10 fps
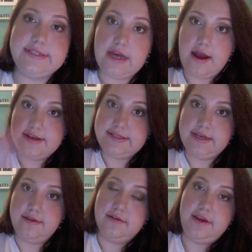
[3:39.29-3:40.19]
a size
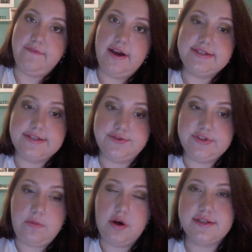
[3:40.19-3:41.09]
in the Levi's because they're
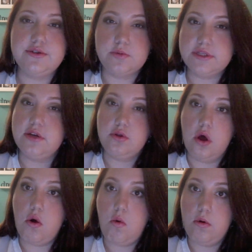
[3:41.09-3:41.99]
small, because they're really
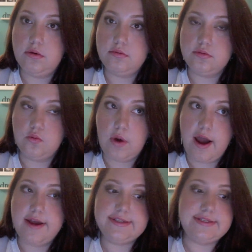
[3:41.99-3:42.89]
low
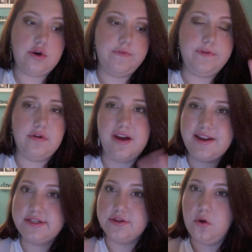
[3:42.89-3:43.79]
rise. So if you're not
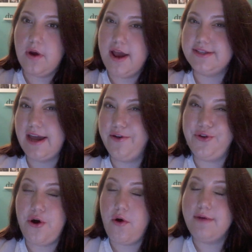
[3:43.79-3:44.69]
into low rise, I don't
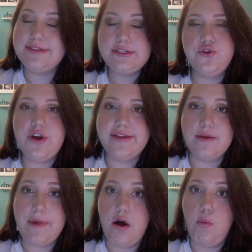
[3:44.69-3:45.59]
know, I would still check
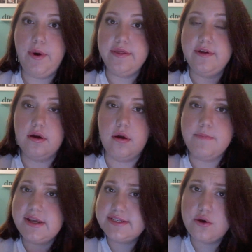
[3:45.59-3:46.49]
them out, but they're
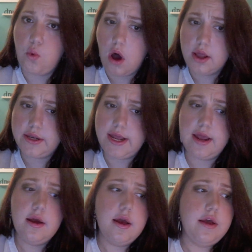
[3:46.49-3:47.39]
amazing
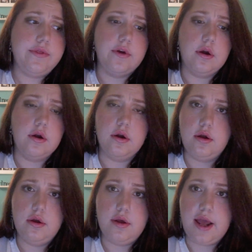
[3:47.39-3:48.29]
quality. They're,
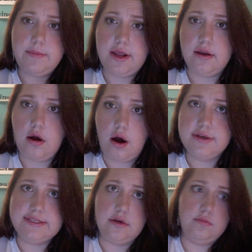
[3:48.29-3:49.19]
I mean,
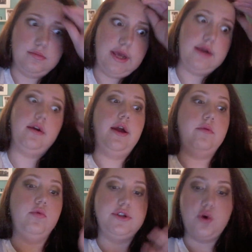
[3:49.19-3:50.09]
awesome. Like, I
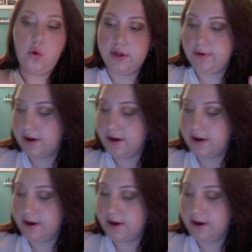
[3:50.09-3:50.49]
would totally